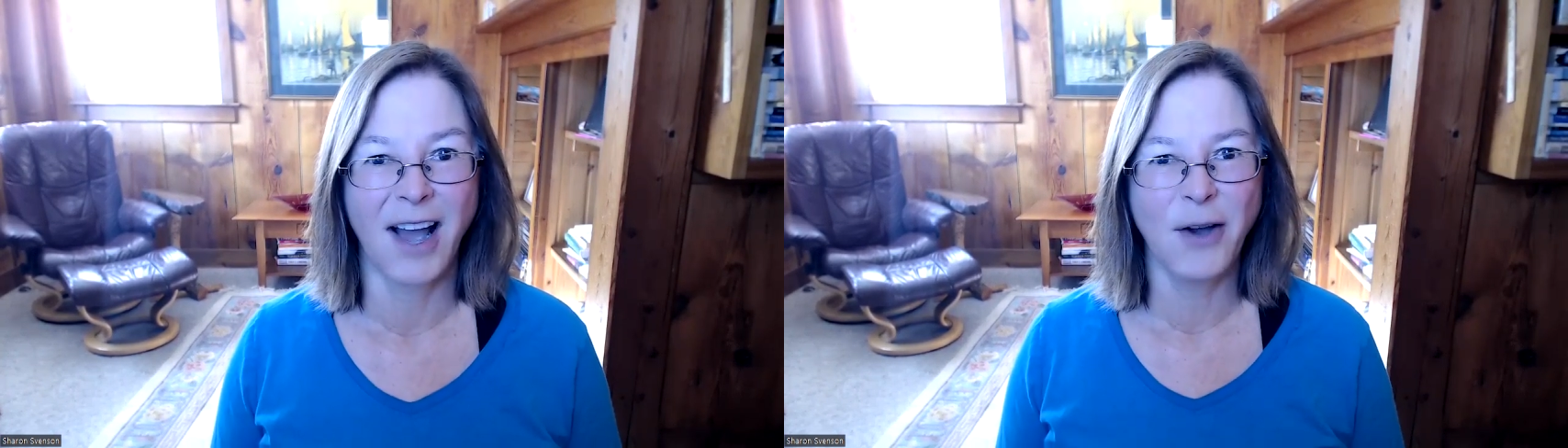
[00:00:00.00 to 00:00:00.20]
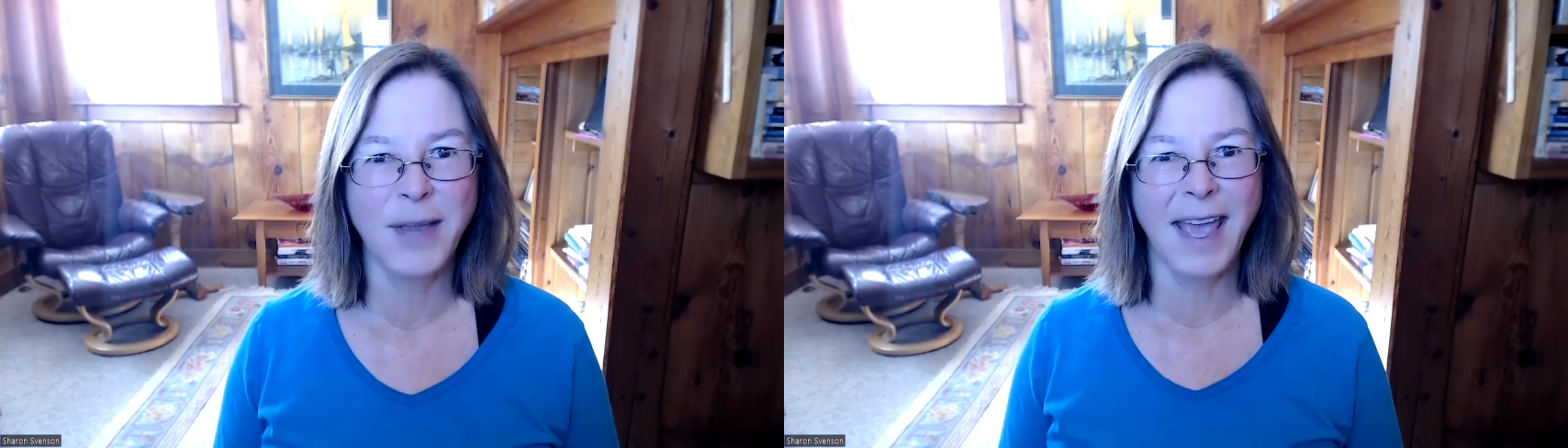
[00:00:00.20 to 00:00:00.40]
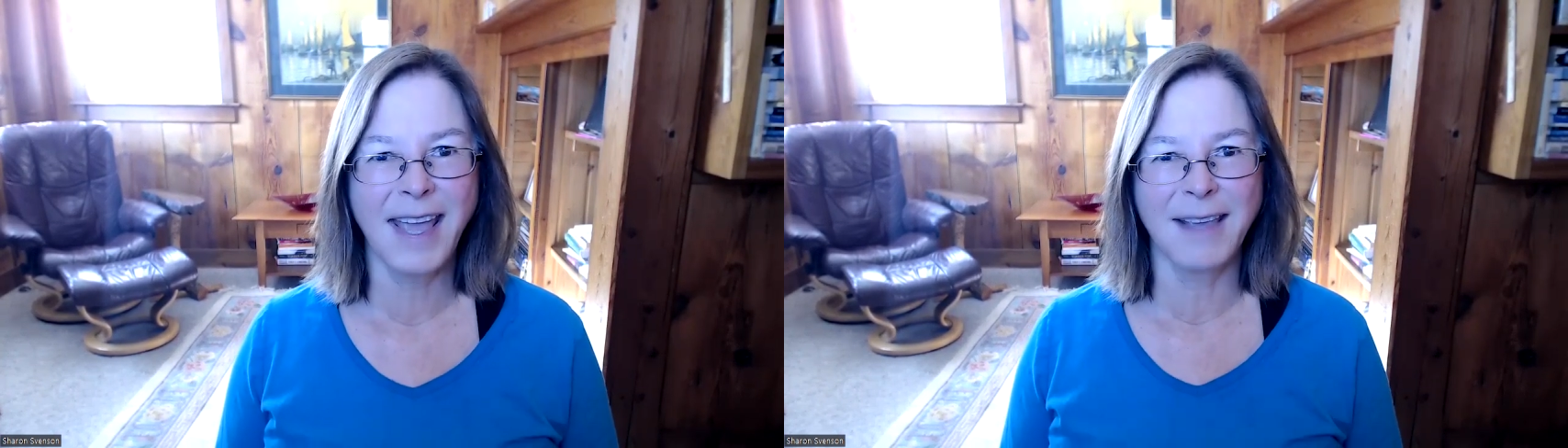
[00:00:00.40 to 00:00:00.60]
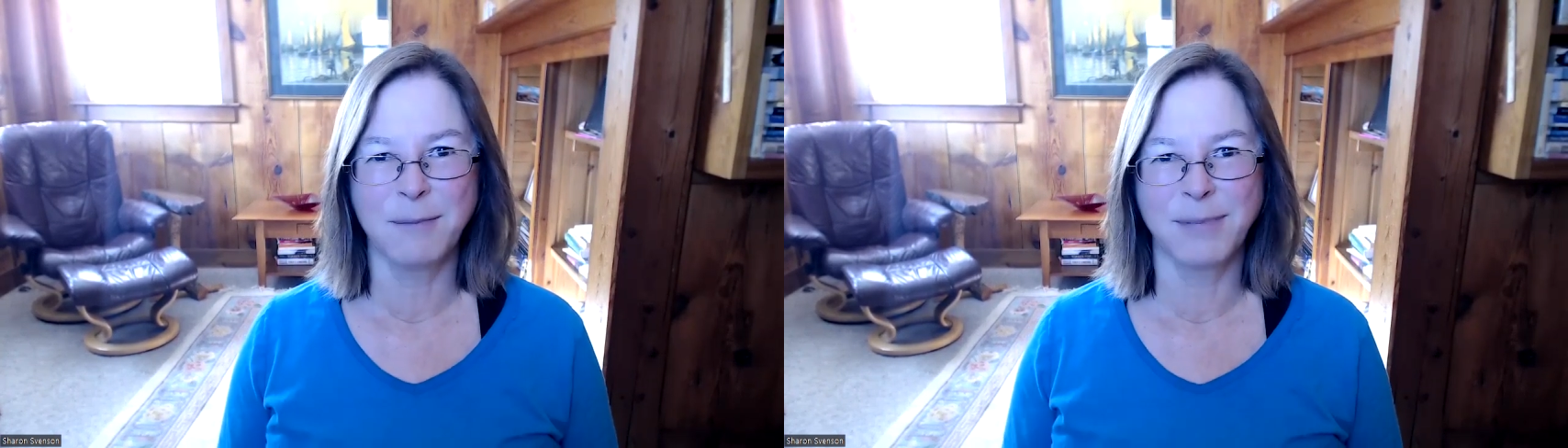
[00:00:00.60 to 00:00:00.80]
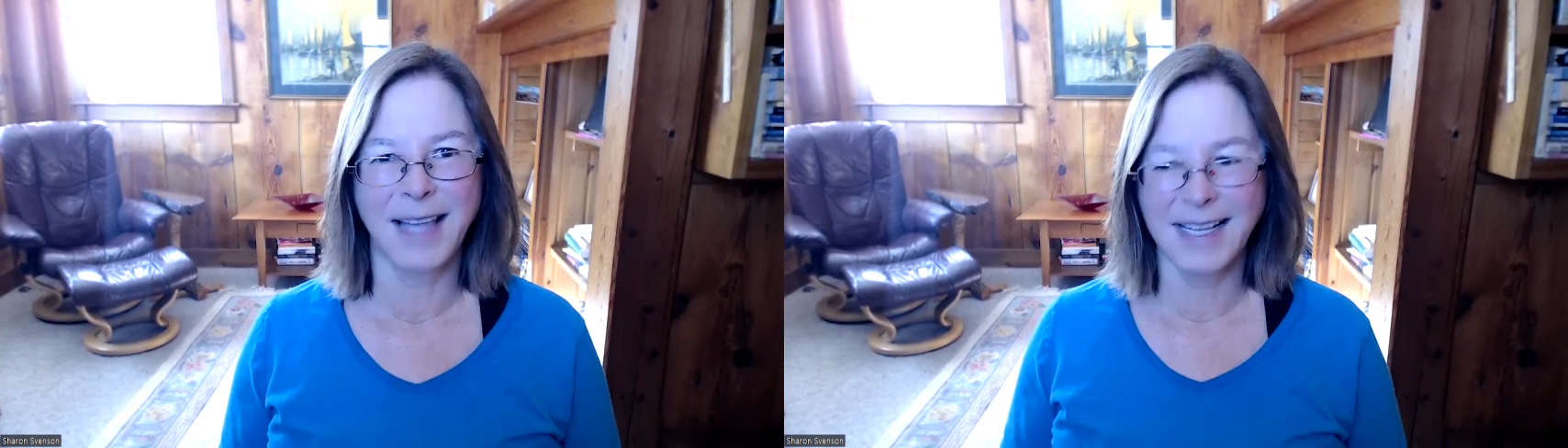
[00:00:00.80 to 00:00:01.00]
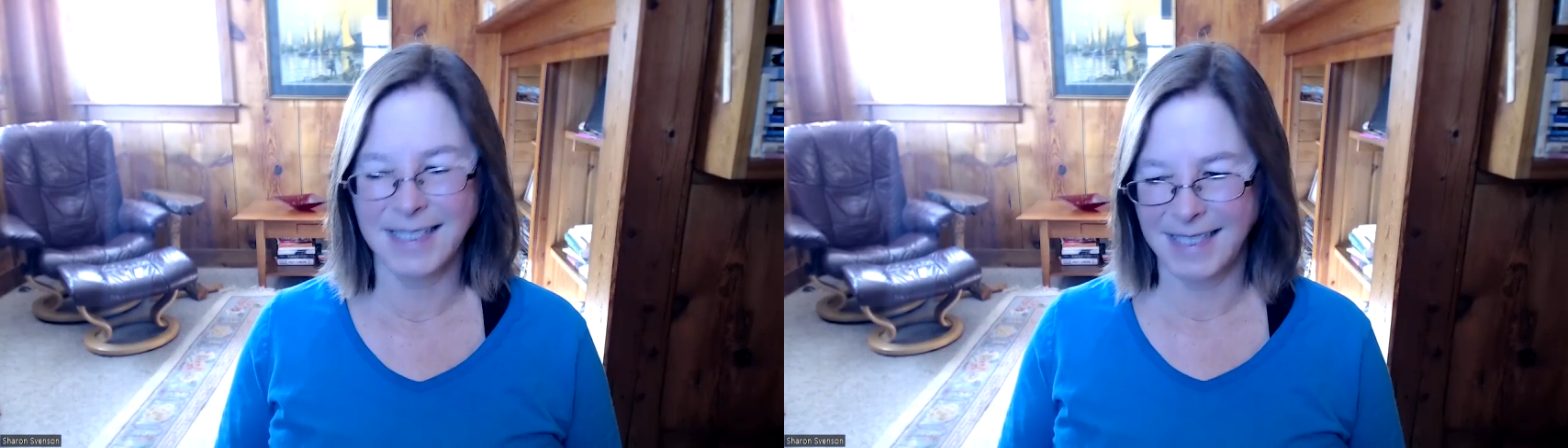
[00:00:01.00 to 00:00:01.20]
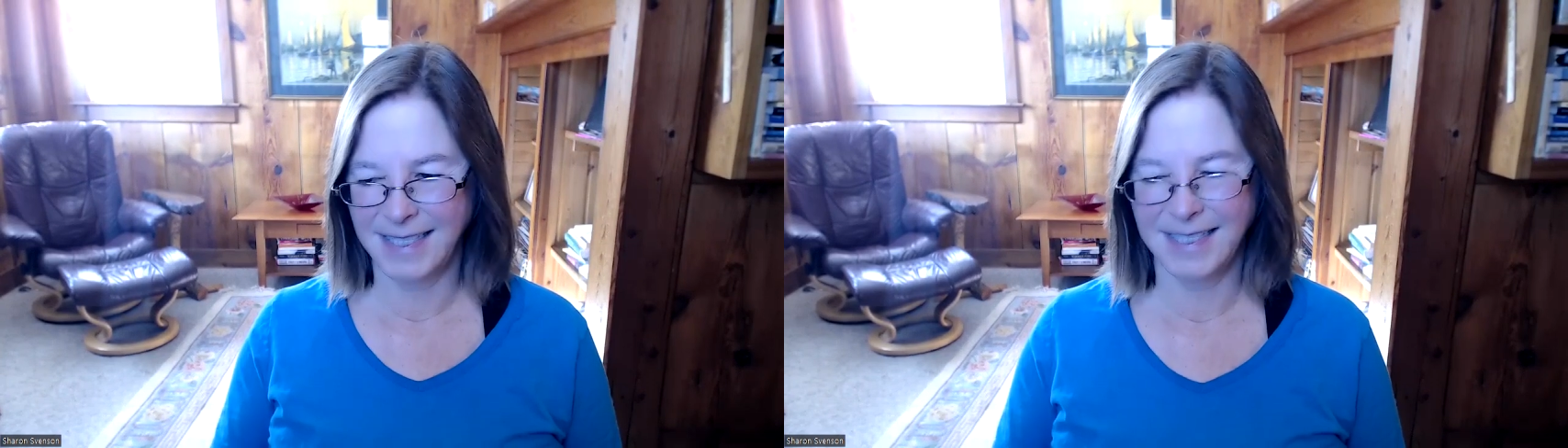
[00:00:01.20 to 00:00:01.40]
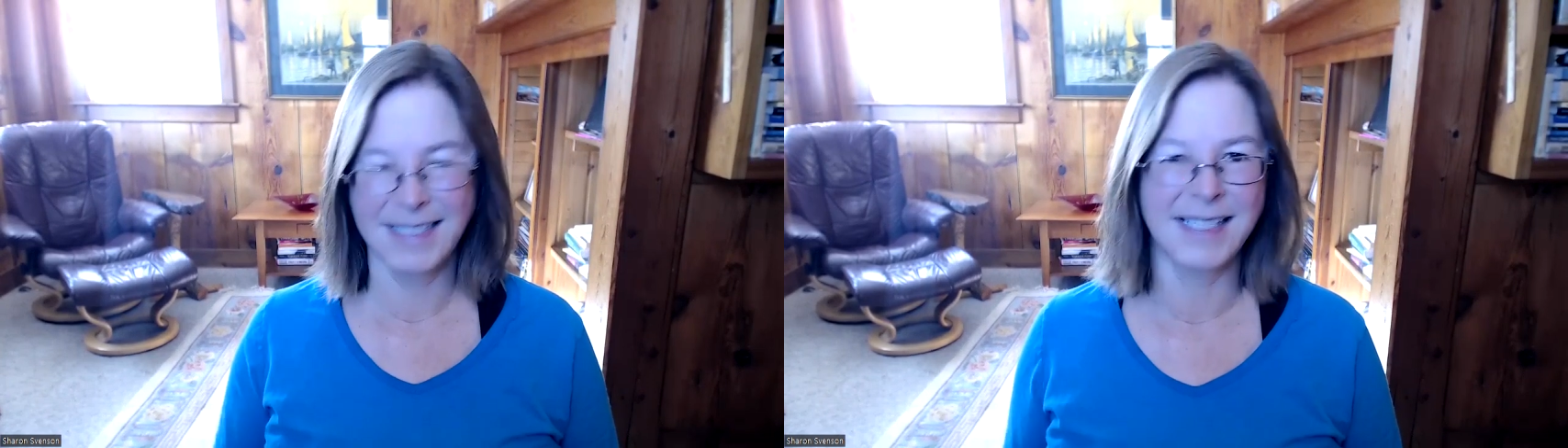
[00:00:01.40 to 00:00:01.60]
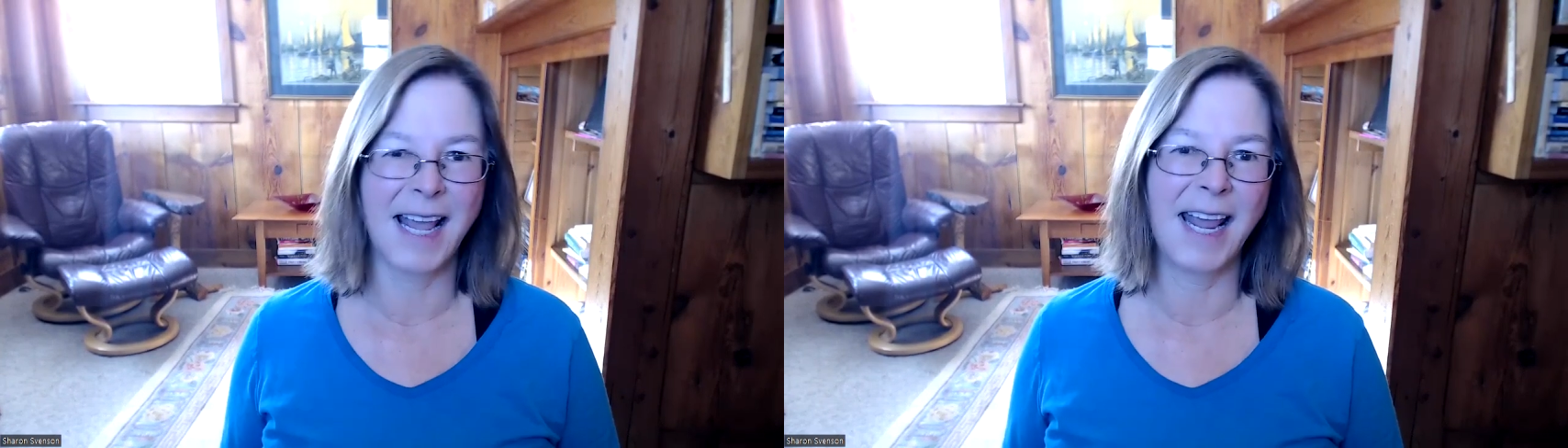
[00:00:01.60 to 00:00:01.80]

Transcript: Okay, blessings